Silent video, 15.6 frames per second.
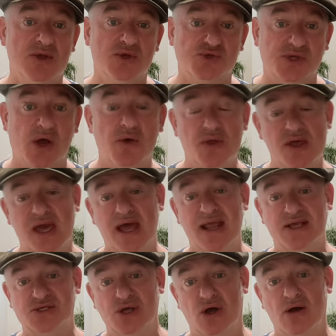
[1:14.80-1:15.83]
So you get
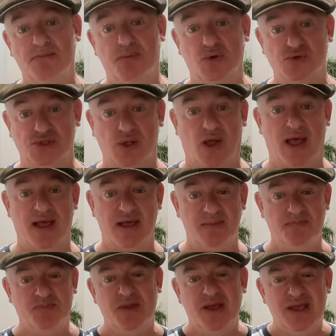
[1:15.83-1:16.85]
examples
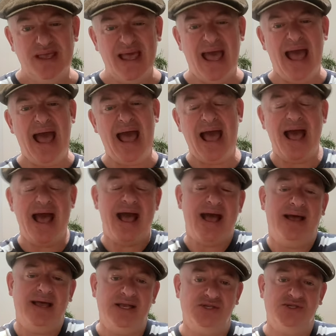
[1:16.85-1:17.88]
like,
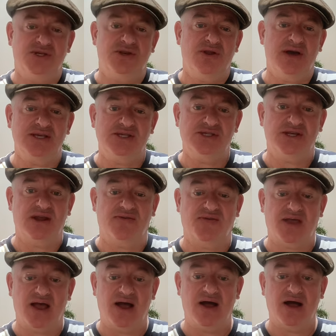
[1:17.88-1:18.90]
yeah, it's a nice
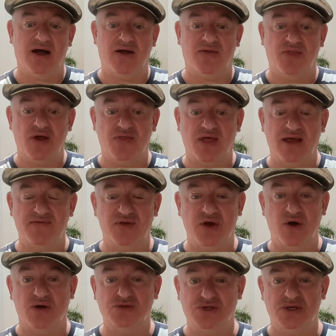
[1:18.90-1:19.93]
enough car that they've
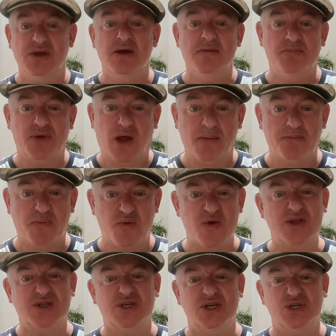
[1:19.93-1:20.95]
got, but I'm
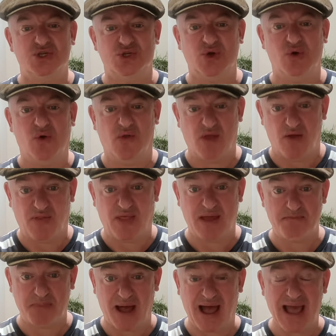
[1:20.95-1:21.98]
pretty sure that they
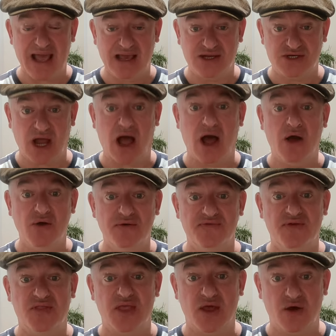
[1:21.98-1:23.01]
paid
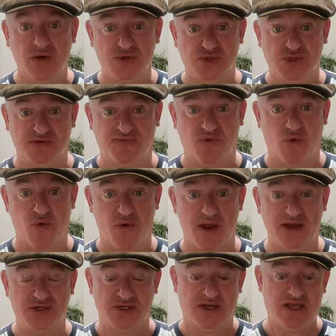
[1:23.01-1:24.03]
over the odds for
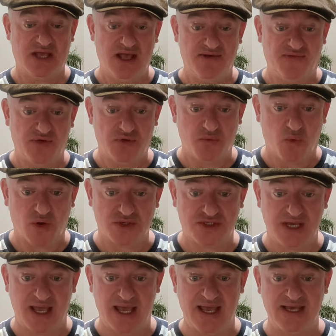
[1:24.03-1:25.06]
it, given
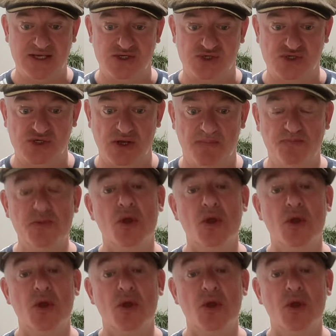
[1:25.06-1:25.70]
what it is.